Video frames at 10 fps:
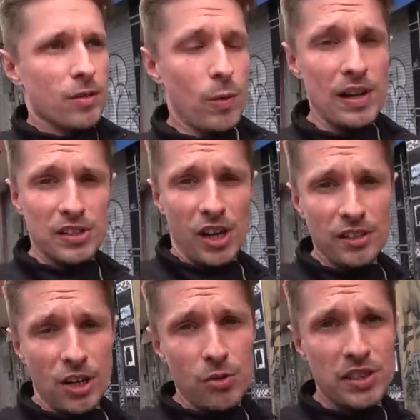When the
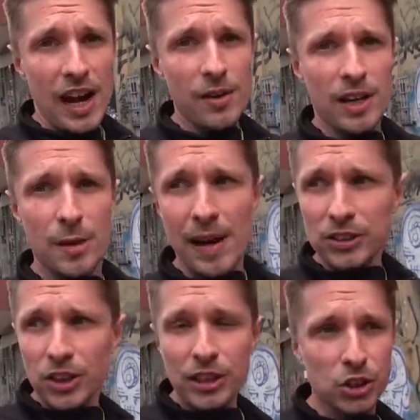sun goes down, I can
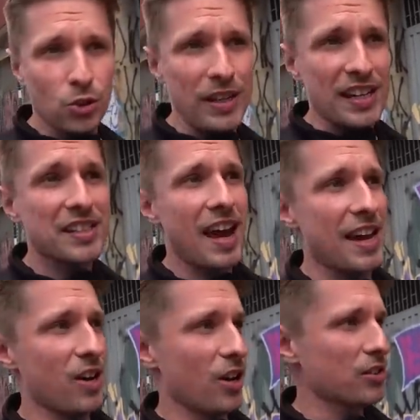imagine this street is
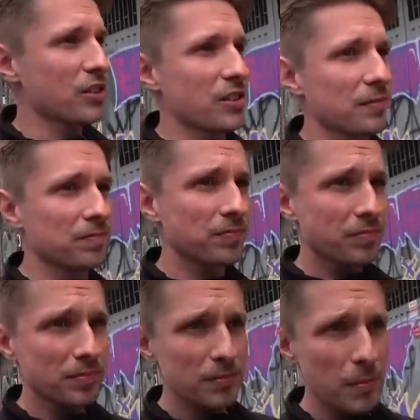chaos.
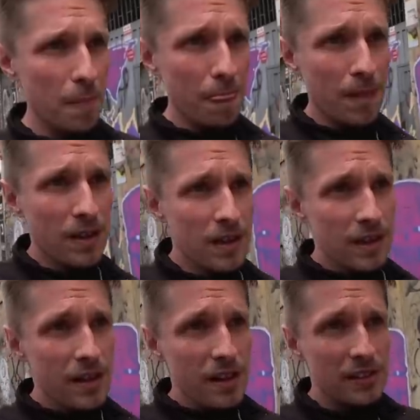
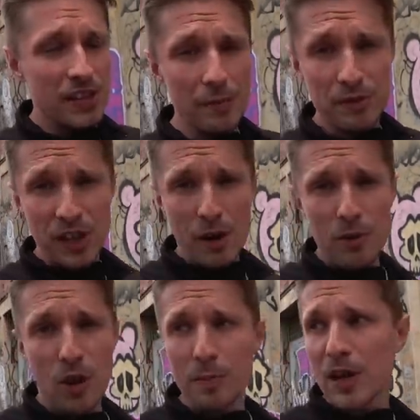And safe to say, I will
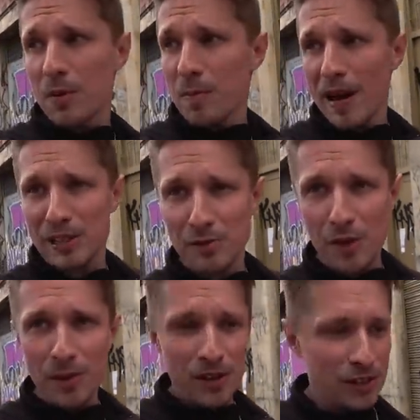not be coming back to
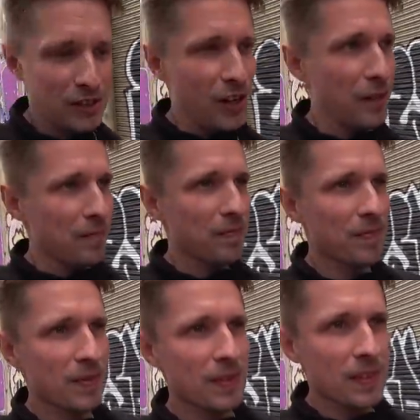film at night time.
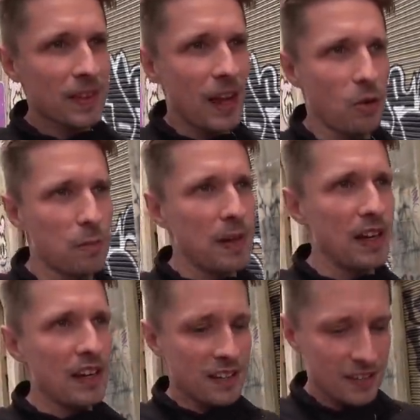That would
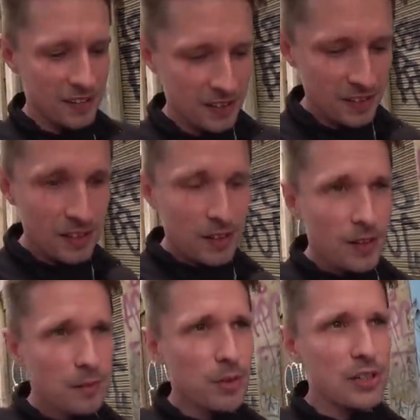be a
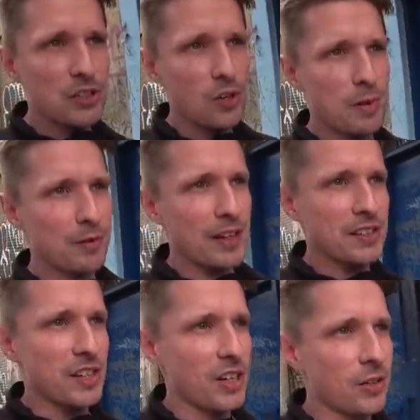pretty stupid thing
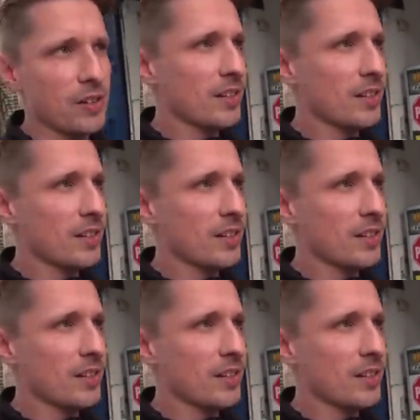to do.